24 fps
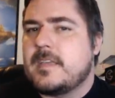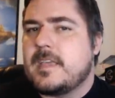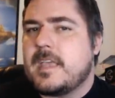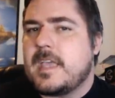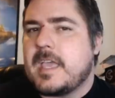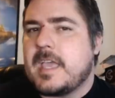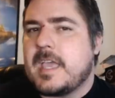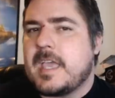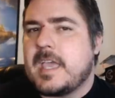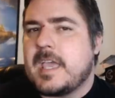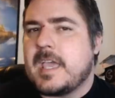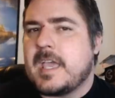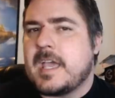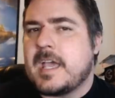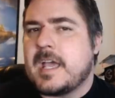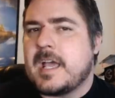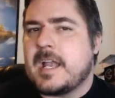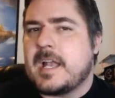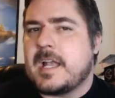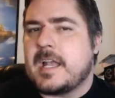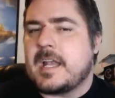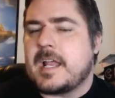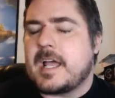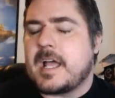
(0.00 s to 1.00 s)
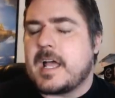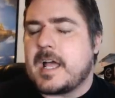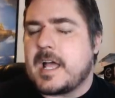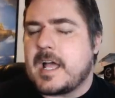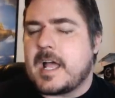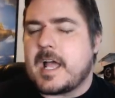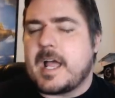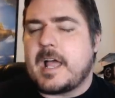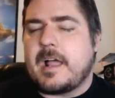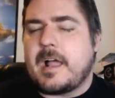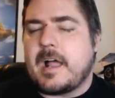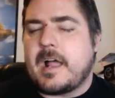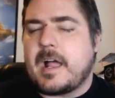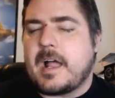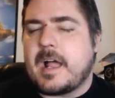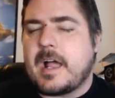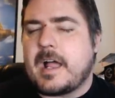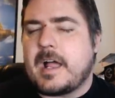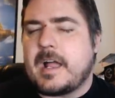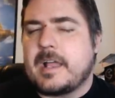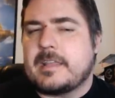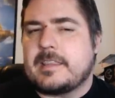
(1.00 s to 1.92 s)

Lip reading: and I